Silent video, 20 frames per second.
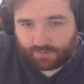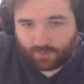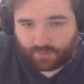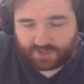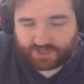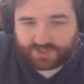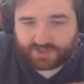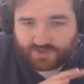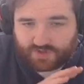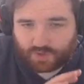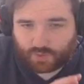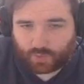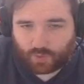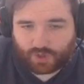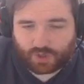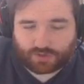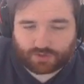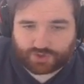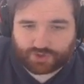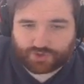which is the
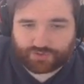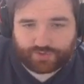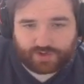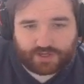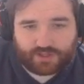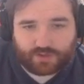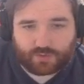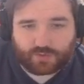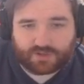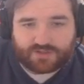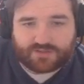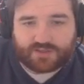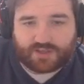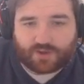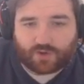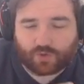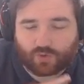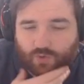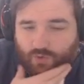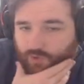world tree that we
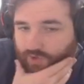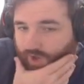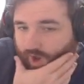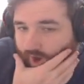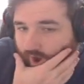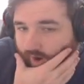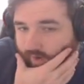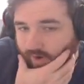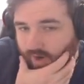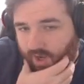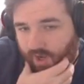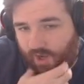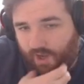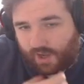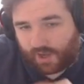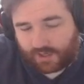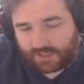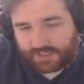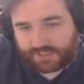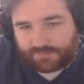see on all the Arya
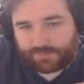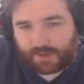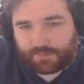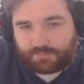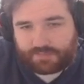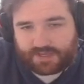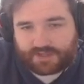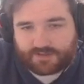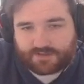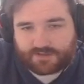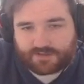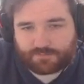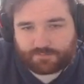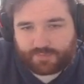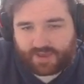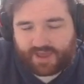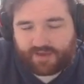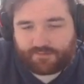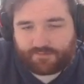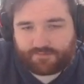art, is my biggest
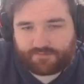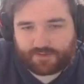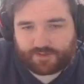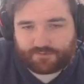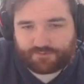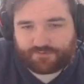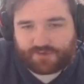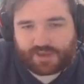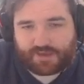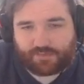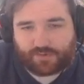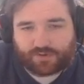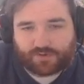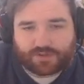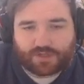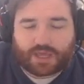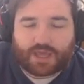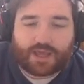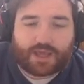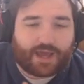bet for the
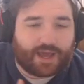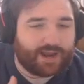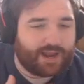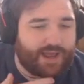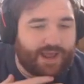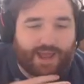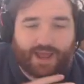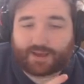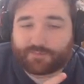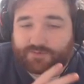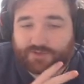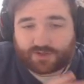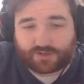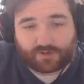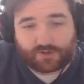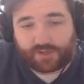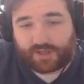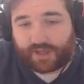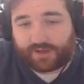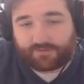Fabled, and I
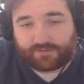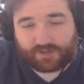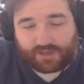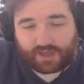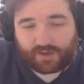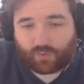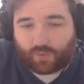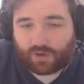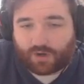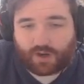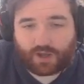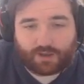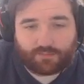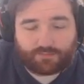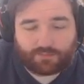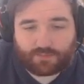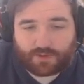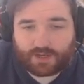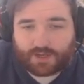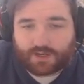absolutely have to get
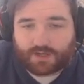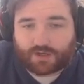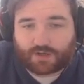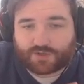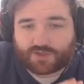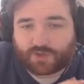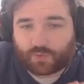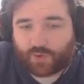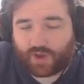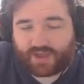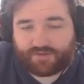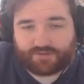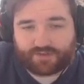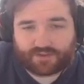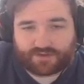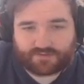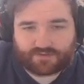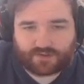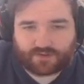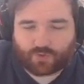one. So whatever
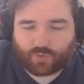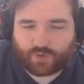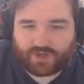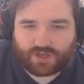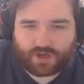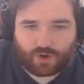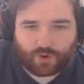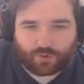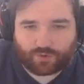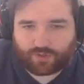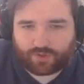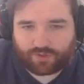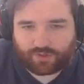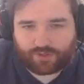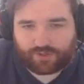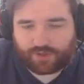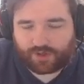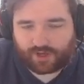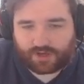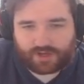this is, we know that the
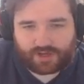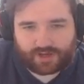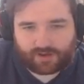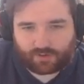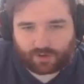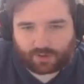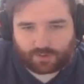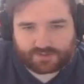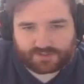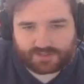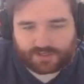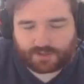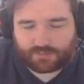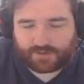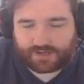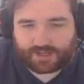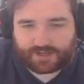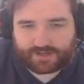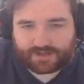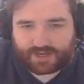third hero is going to
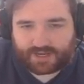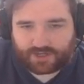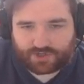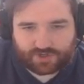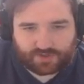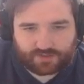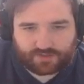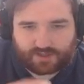be like nature